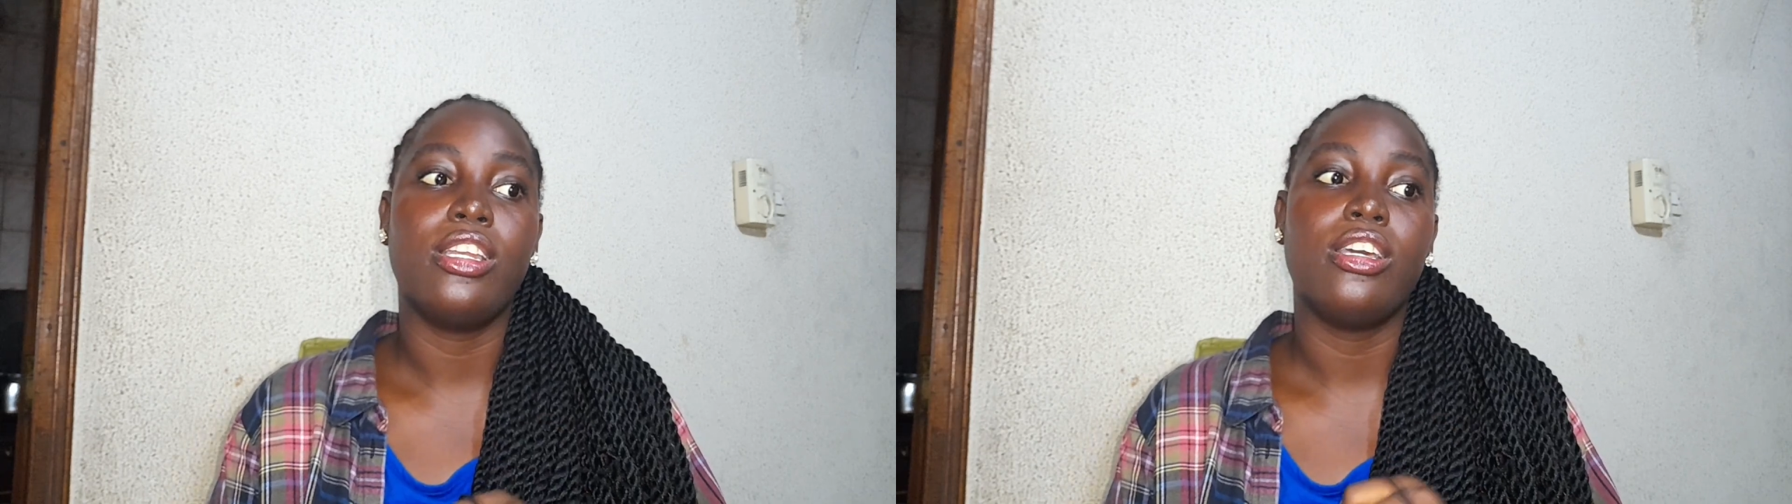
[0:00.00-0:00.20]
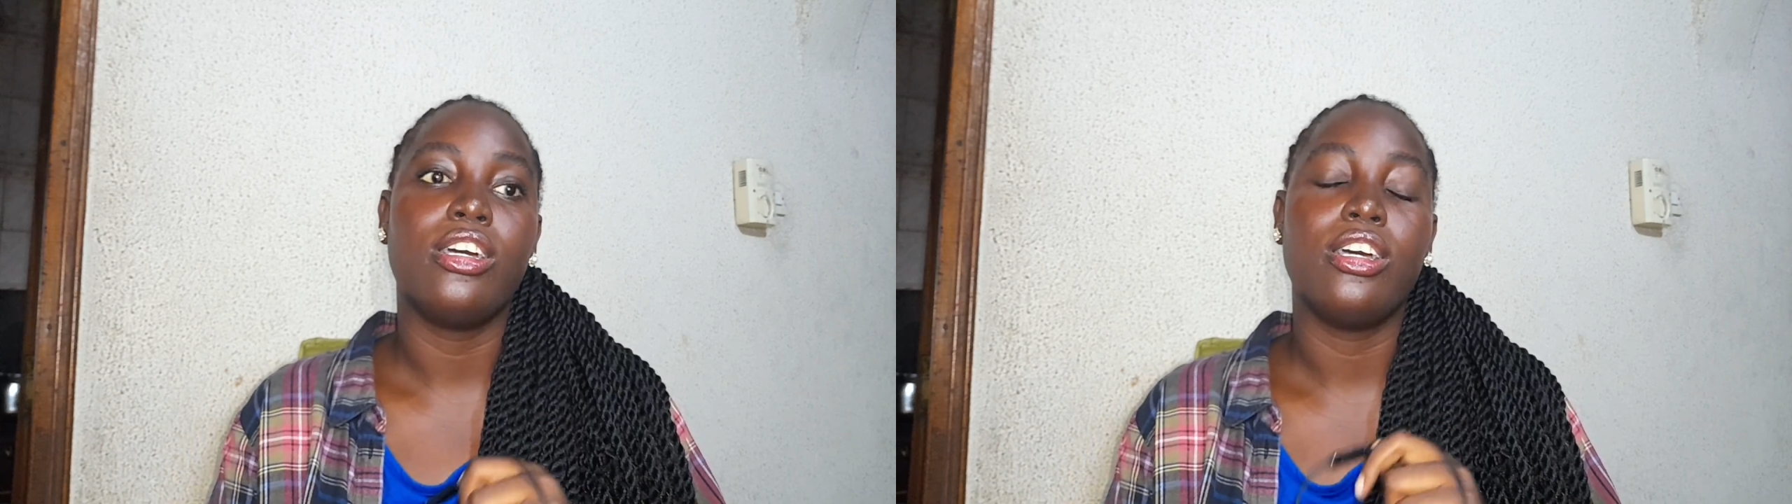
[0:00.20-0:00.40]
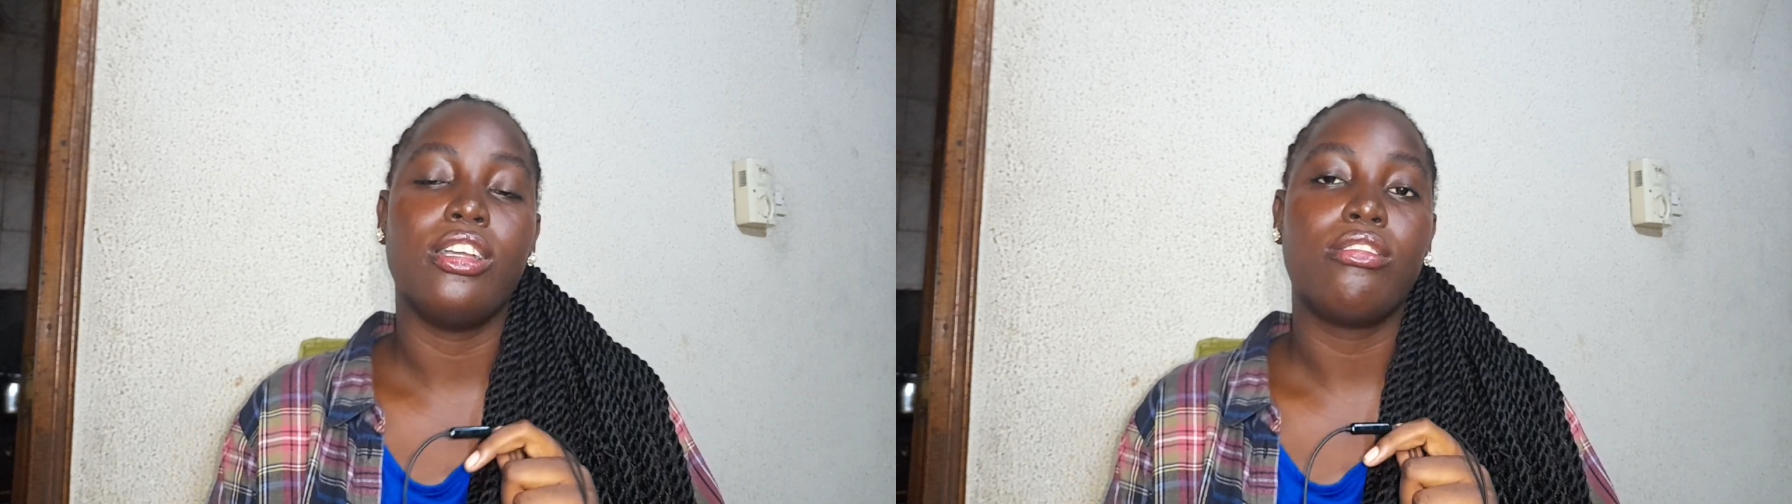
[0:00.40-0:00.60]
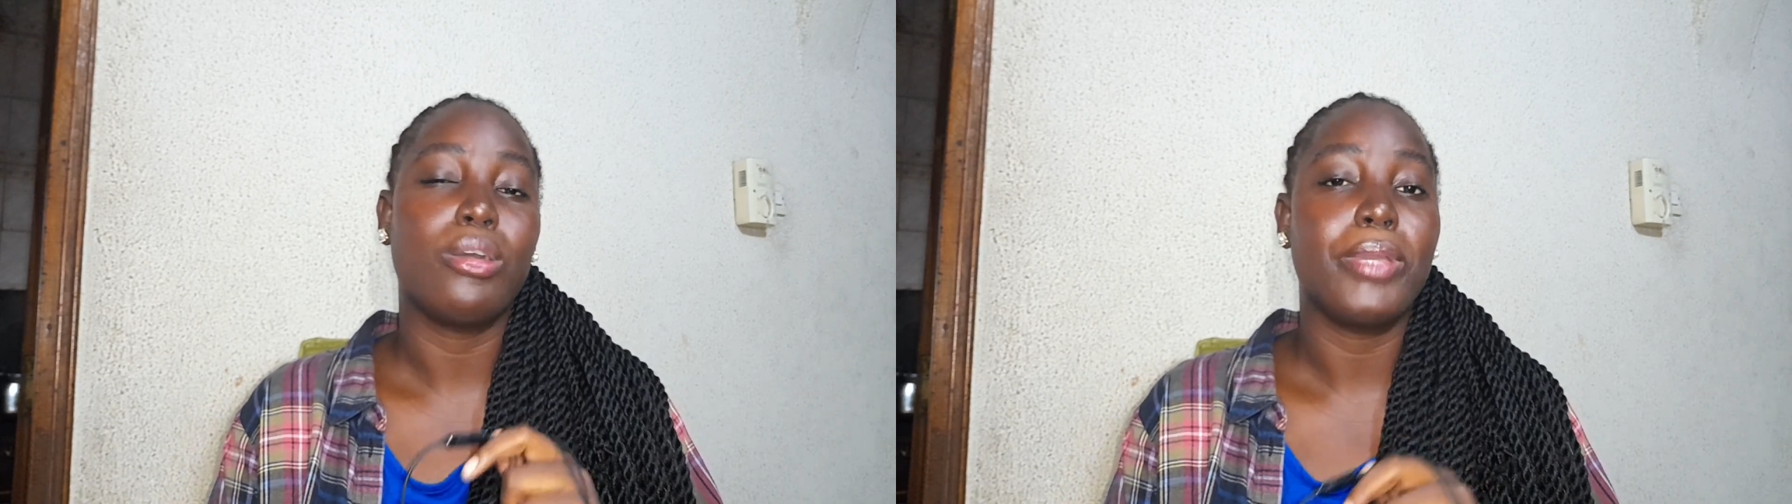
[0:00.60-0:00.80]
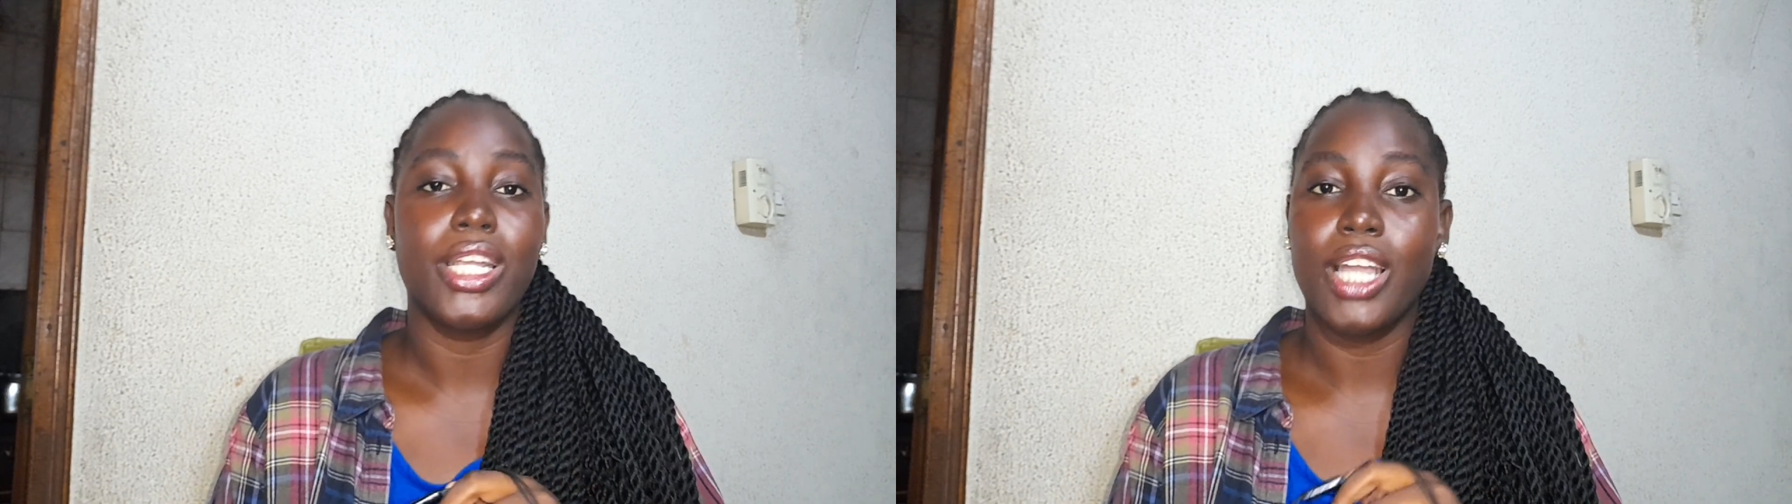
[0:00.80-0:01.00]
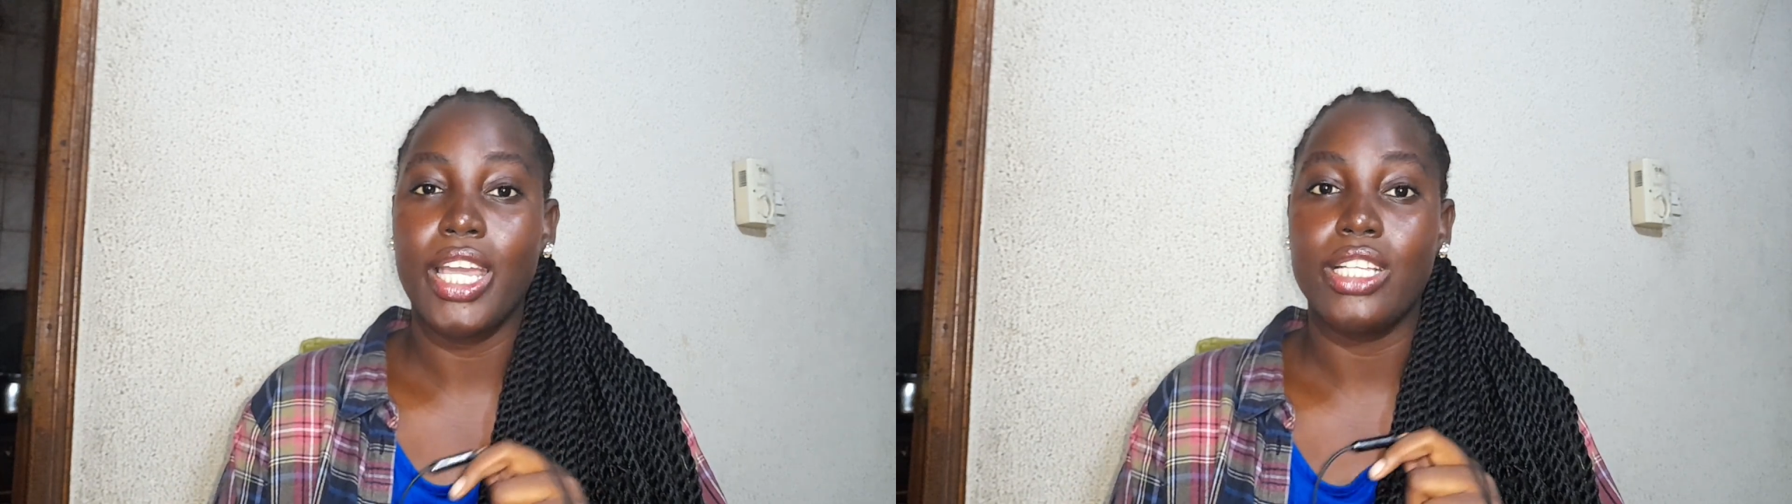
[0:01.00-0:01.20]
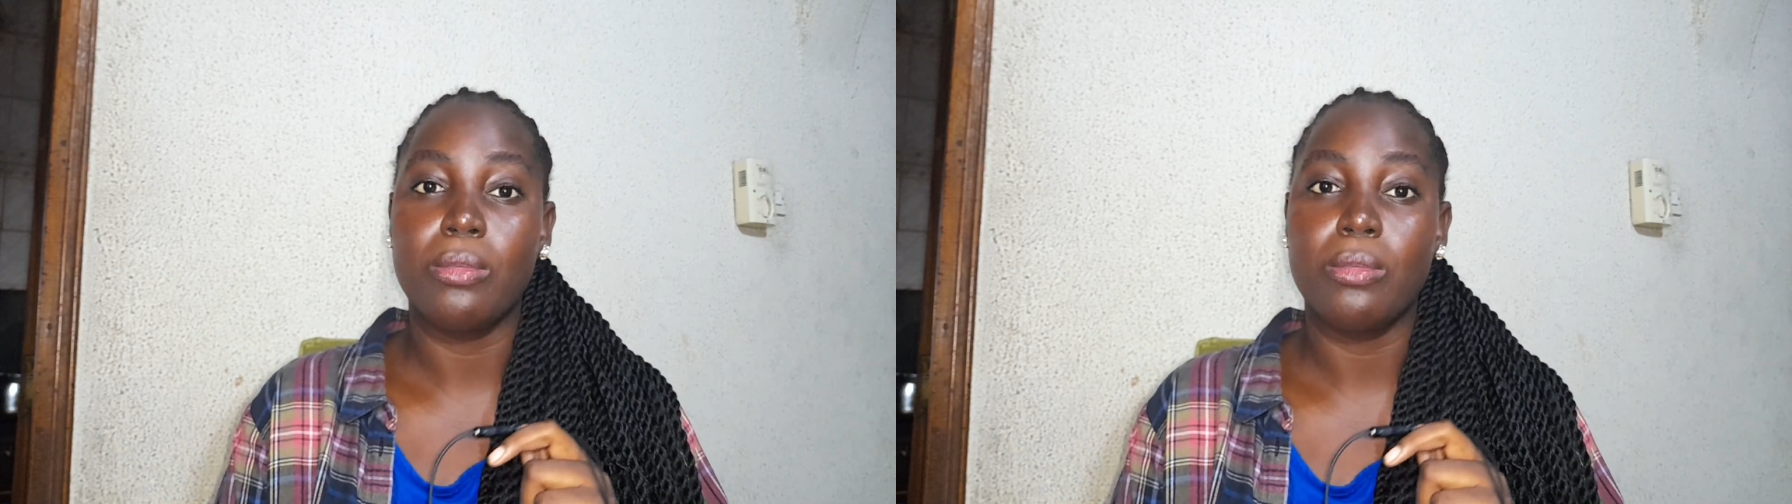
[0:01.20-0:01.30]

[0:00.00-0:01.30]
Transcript: the topic that is